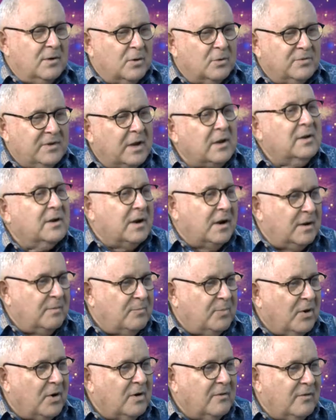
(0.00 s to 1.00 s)

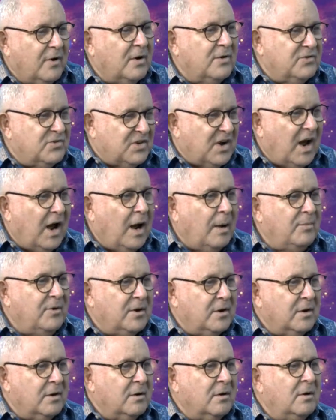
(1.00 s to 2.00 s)
delegate part of our job
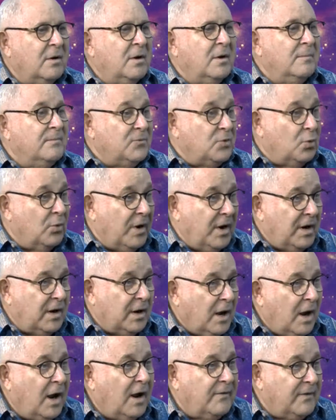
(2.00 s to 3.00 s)
here to
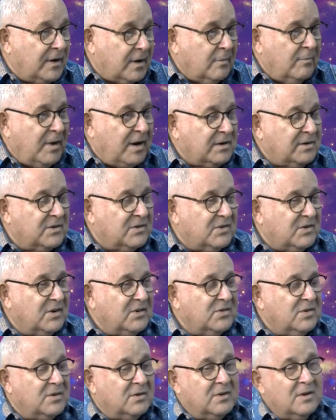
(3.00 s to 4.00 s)
AI. They can make
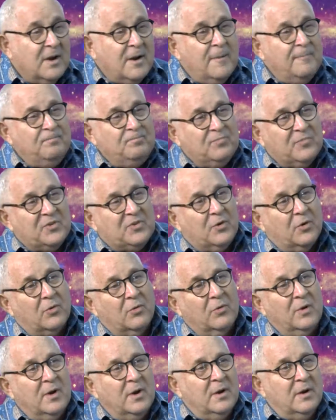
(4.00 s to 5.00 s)
decisions.
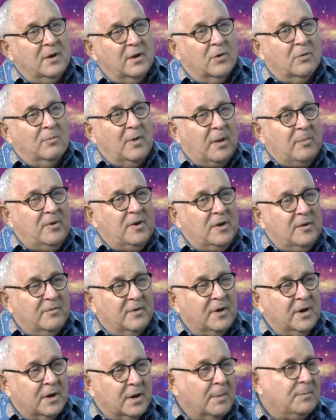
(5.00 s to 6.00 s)
So, maybe
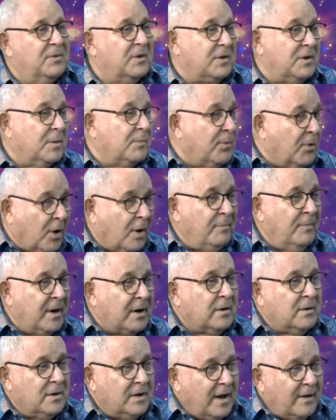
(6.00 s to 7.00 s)
even get up to the
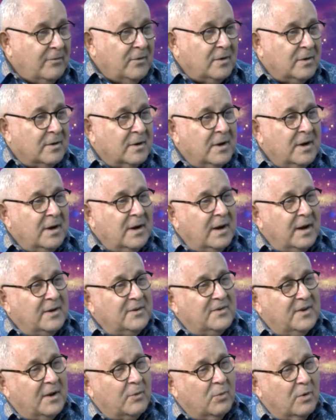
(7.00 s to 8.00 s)
departmental level
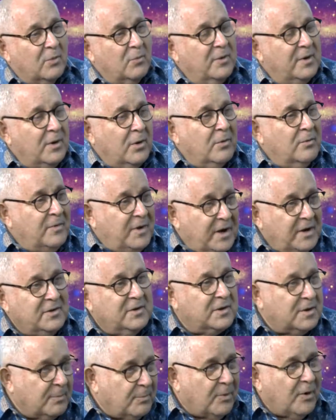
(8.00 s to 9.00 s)
and say, well, we don't need
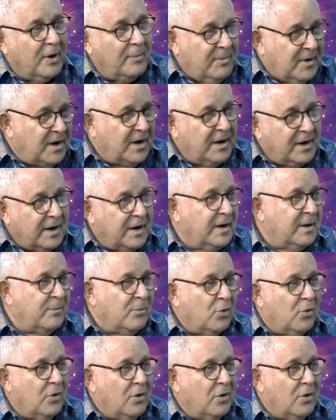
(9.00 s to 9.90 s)
the department head anymore.